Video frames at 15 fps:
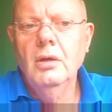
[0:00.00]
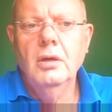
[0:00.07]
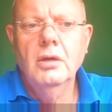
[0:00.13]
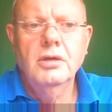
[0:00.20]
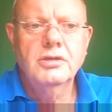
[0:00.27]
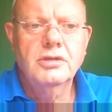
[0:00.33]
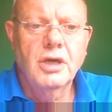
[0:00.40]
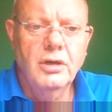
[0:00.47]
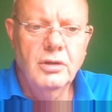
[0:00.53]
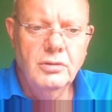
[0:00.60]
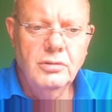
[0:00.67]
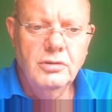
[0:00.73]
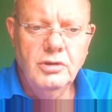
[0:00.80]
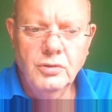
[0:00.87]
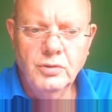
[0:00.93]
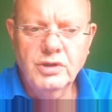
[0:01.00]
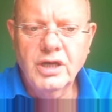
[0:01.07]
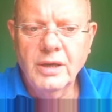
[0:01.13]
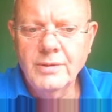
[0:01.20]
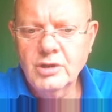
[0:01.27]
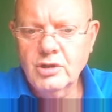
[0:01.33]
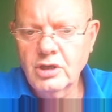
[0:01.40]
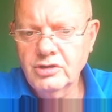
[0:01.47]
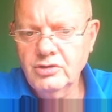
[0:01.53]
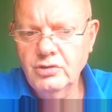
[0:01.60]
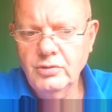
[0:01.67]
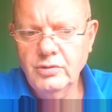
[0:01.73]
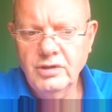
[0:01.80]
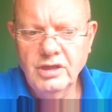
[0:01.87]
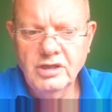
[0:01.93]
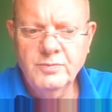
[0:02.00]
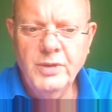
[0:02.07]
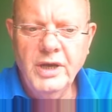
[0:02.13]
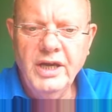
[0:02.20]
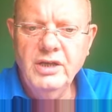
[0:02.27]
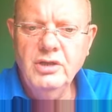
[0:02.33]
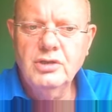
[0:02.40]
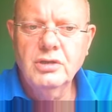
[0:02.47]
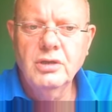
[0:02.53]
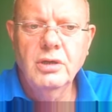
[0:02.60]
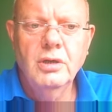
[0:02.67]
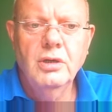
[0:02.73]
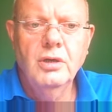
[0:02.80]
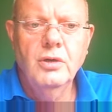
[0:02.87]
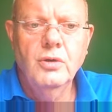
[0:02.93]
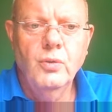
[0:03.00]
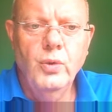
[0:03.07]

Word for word: So you would come across to this page where